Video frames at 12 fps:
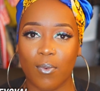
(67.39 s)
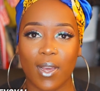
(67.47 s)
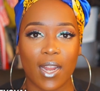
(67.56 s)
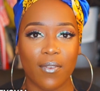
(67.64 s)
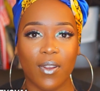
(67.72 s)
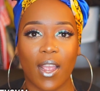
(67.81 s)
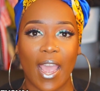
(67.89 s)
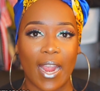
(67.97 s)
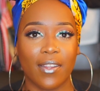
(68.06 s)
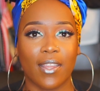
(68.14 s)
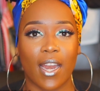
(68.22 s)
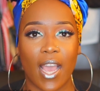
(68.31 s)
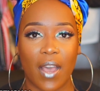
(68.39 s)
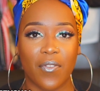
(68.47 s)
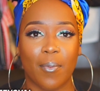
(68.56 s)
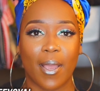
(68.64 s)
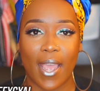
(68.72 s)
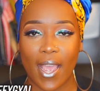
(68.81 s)
whatever hair that I
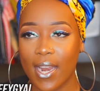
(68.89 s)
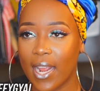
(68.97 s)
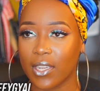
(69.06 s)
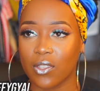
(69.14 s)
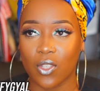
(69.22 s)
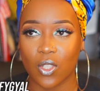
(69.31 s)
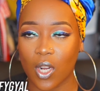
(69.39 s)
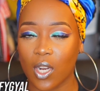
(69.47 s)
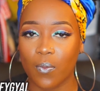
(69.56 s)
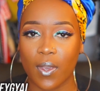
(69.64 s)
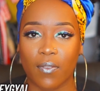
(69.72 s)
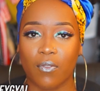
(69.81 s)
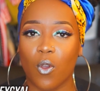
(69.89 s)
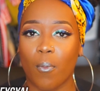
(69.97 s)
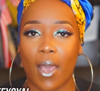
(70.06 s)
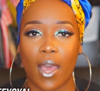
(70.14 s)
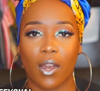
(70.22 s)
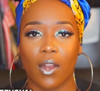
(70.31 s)
have in my head, I can start it with no
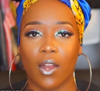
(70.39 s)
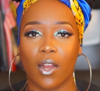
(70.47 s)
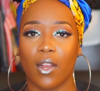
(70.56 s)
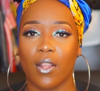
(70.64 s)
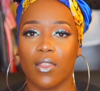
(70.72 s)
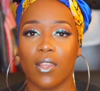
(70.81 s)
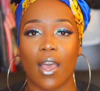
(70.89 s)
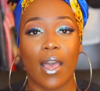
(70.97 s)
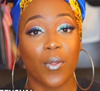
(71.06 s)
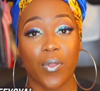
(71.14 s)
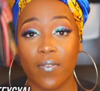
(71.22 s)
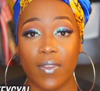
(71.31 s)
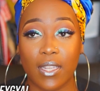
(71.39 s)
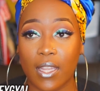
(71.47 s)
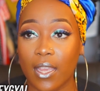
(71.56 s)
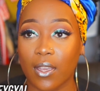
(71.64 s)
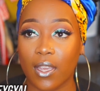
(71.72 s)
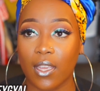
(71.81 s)
matter the health of it.
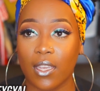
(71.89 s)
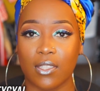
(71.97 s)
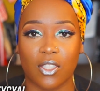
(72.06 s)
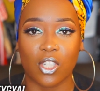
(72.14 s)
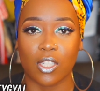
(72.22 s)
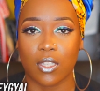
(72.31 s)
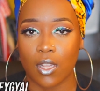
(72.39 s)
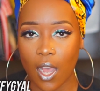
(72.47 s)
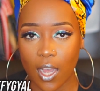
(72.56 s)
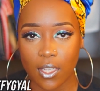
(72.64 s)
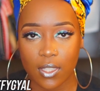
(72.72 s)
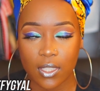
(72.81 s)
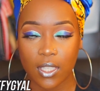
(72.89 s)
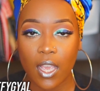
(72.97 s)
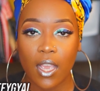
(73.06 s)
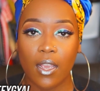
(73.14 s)
Like, it's just locks.